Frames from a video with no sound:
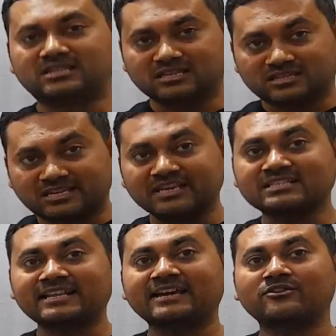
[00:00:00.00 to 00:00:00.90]

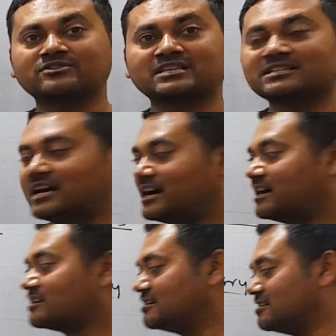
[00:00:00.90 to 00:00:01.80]
these languages
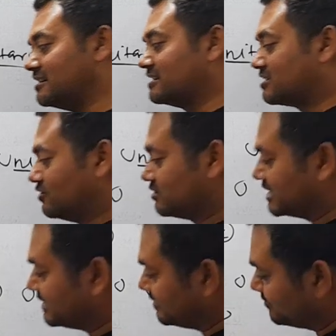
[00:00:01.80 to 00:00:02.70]
are
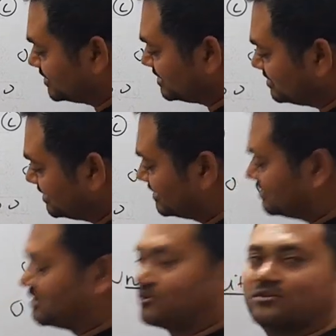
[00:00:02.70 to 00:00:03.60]
included within the
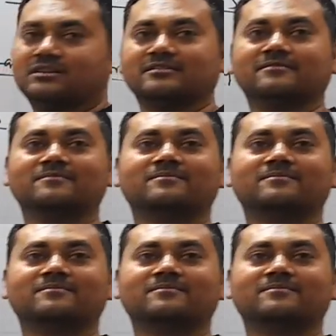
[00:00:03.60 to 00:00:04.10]
Hindi only.